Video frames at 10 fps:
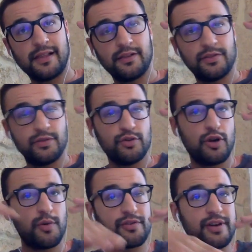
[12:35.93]
Do you
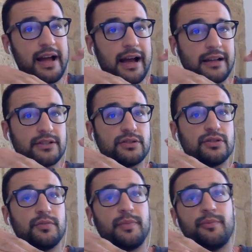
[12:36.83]
overreact
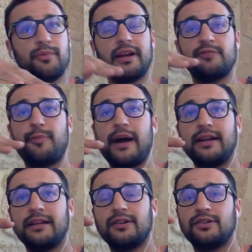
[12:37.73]
so people get
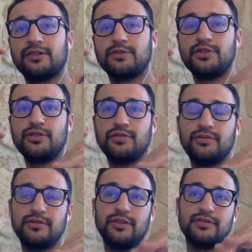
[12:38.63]
panic, or do
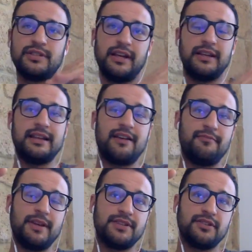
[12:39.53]
you don't take
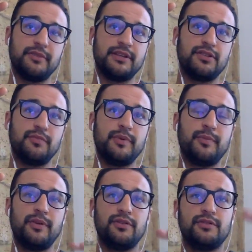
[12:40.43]
enough measurements so
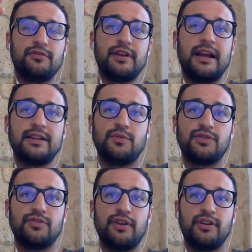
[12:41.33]
people don't realize
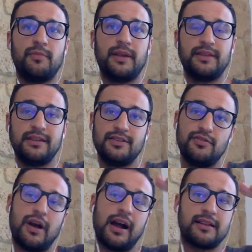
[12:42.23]
what's going on, but then
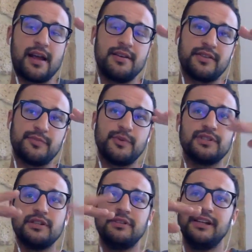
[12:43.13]
you act
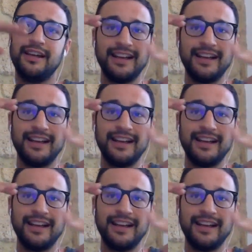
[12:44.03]
irresponsibly?